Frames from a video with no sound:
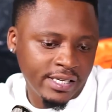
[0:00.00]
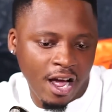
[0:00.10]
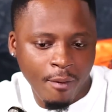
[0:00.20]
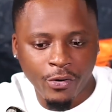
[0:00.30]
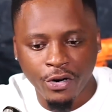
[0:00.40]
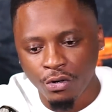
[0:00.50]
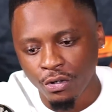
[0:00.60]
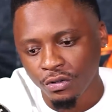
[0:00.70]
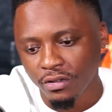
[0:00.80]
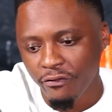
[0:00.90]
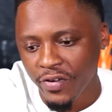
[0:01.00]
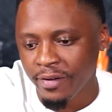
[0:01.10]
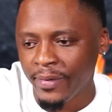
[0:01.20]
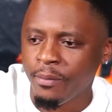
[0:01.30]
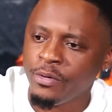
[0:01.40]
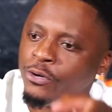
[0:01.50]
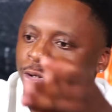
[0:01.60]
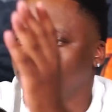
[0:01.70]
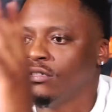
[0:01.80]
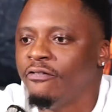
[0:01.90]
now I'm going to go into the film, now I'm going to go
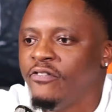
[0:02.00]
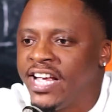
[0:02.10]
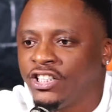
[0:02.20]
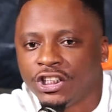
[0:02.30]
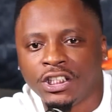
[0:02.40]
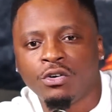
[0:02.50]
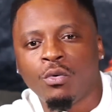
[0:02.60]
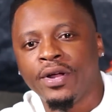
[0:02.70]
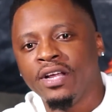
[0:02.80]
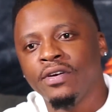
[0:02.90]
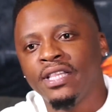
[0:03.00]
into the fashion or whatever.